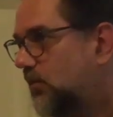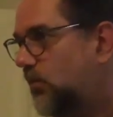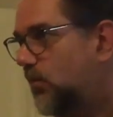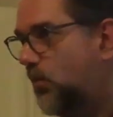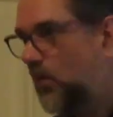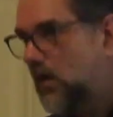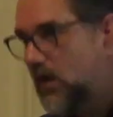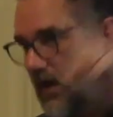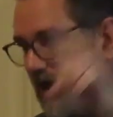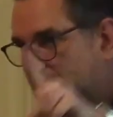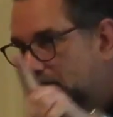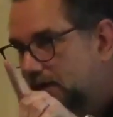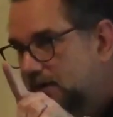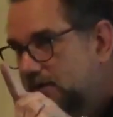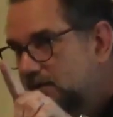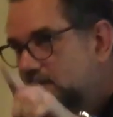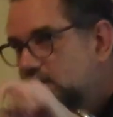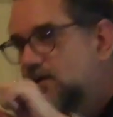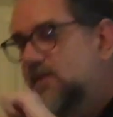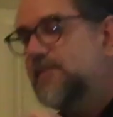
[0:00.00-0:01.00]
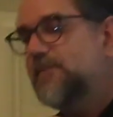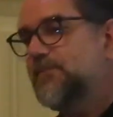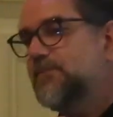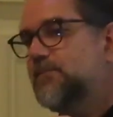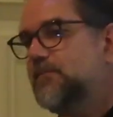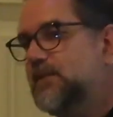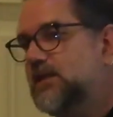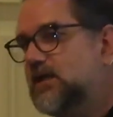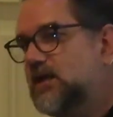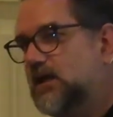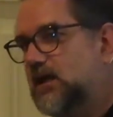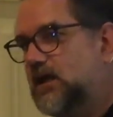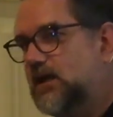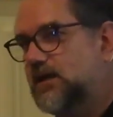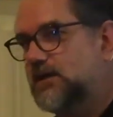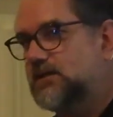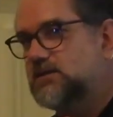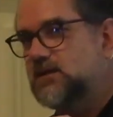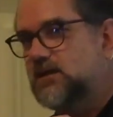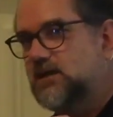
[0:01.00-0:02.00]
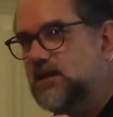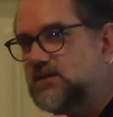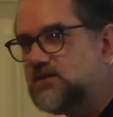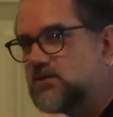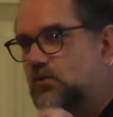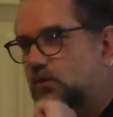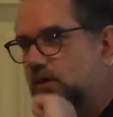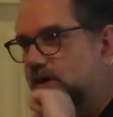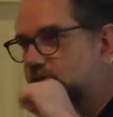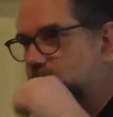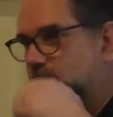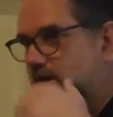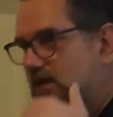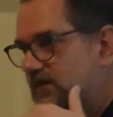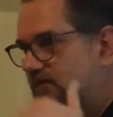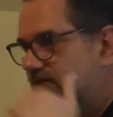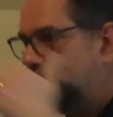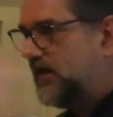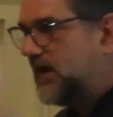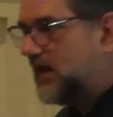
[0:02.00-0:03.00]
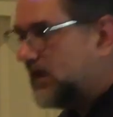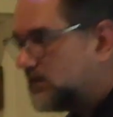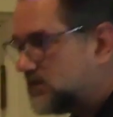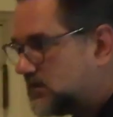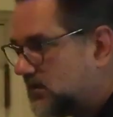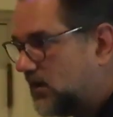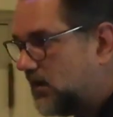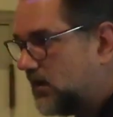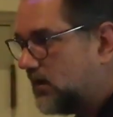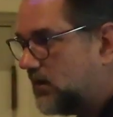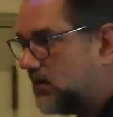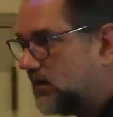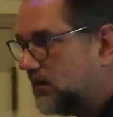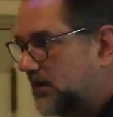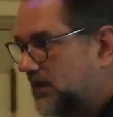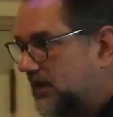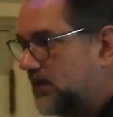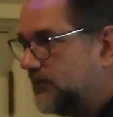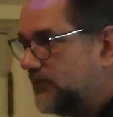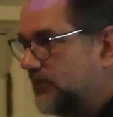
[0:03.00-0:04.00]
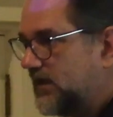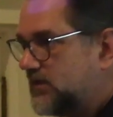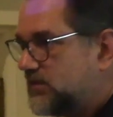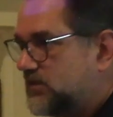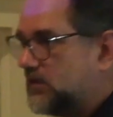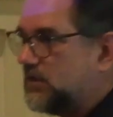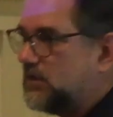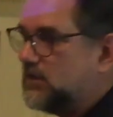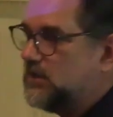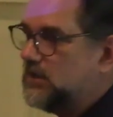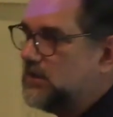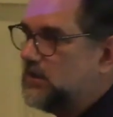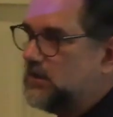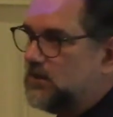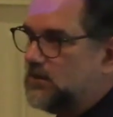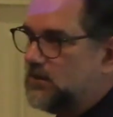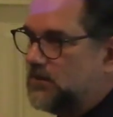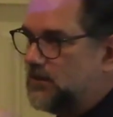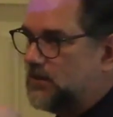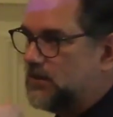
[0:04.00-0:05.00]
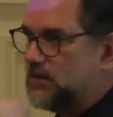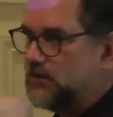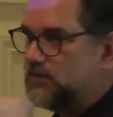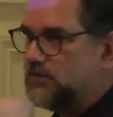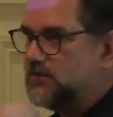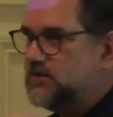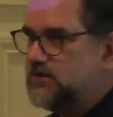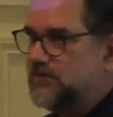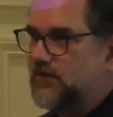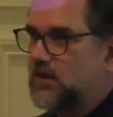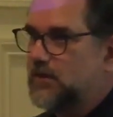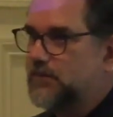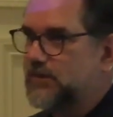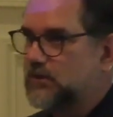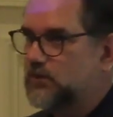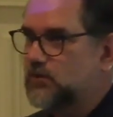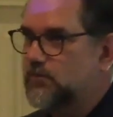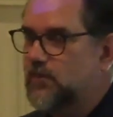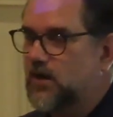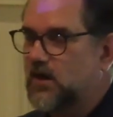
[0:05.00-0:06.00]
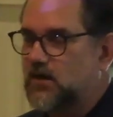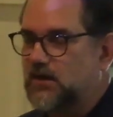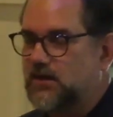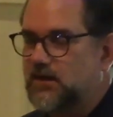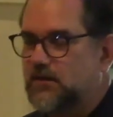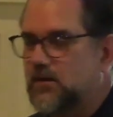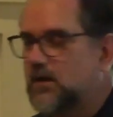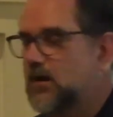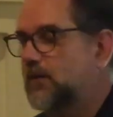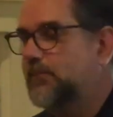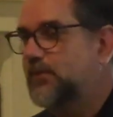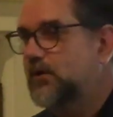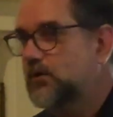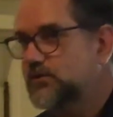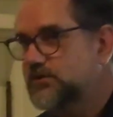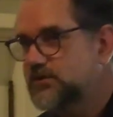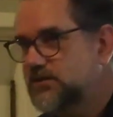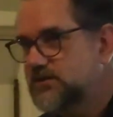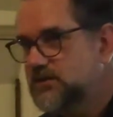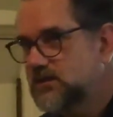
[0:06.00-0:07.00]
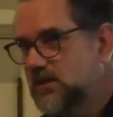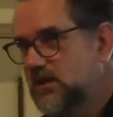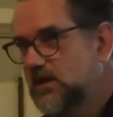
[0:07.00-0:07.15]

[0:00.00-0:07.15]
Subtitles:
One, because it's going to advance our innovation in the developing new modeling approaches.